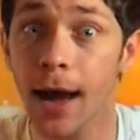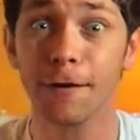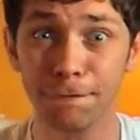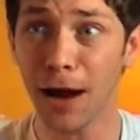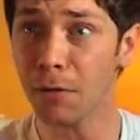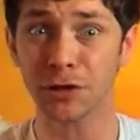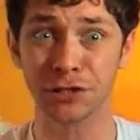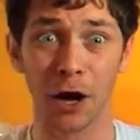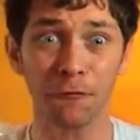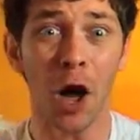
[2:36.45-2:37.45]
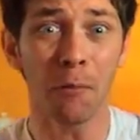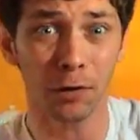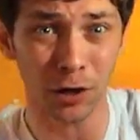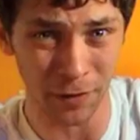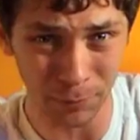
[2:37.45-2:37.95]
And I found myself
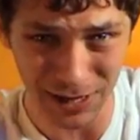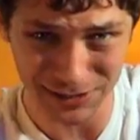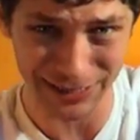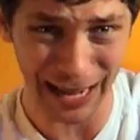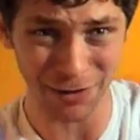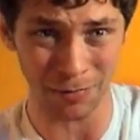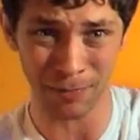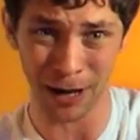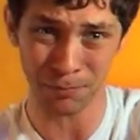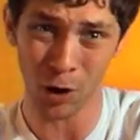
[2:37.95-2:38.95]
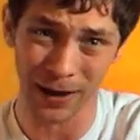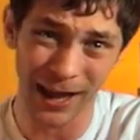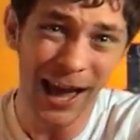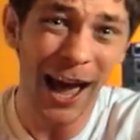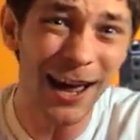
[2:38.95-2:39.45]
pulling the plastic out of my back
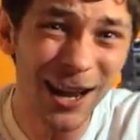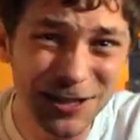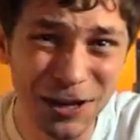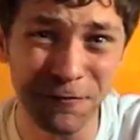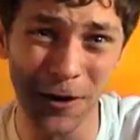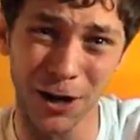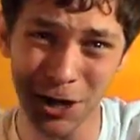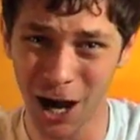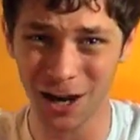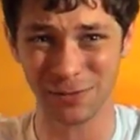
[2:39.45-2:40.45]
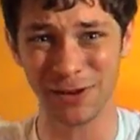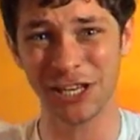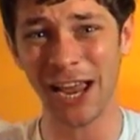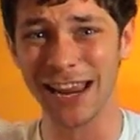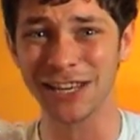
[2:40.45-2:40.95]
pocket and asking for our car to be
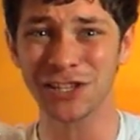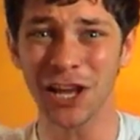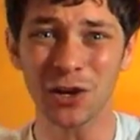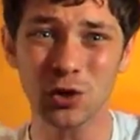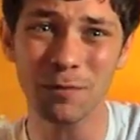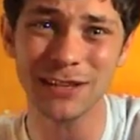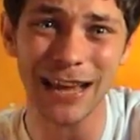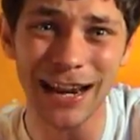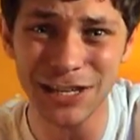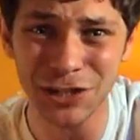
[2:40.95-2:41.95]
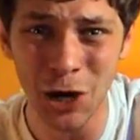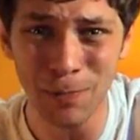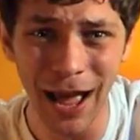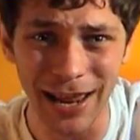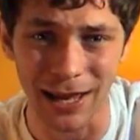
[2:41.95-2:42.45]
changed to a Mercedes
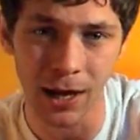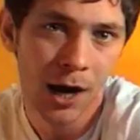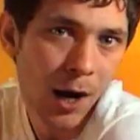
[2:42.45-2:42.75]
coupe.